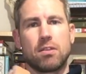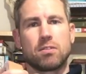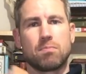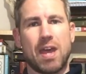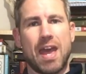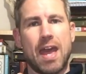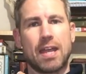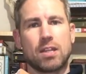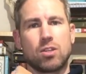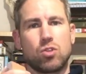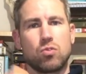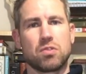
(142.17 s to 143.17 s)
this bag
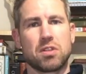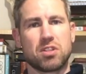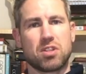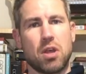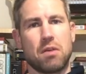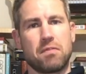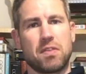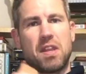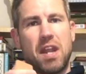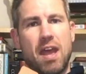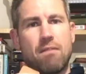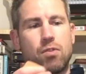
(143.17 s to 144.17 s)
and using stuff and
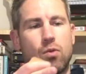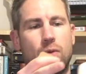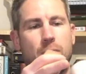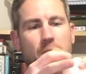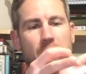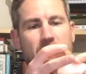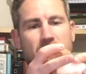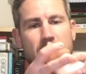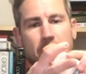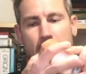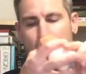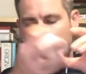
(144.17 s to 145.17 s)
then having to replenish it.